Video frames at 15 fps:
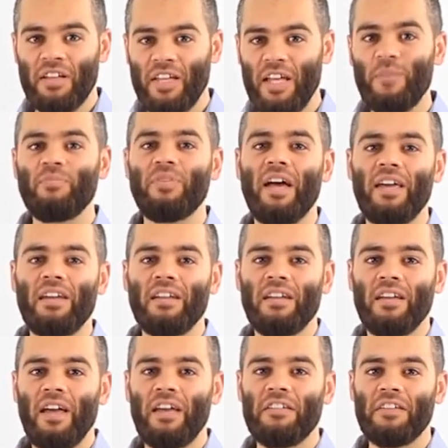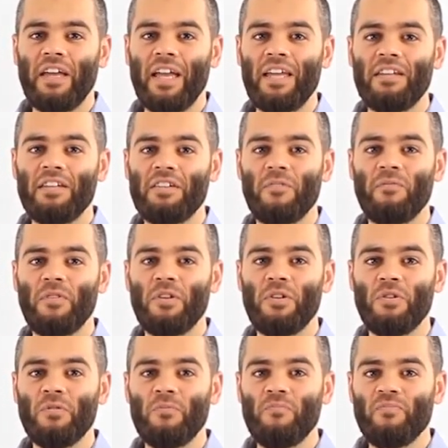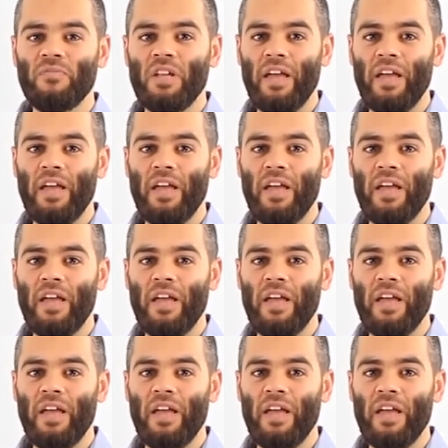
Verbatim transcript: Keep that as a handy tip for you,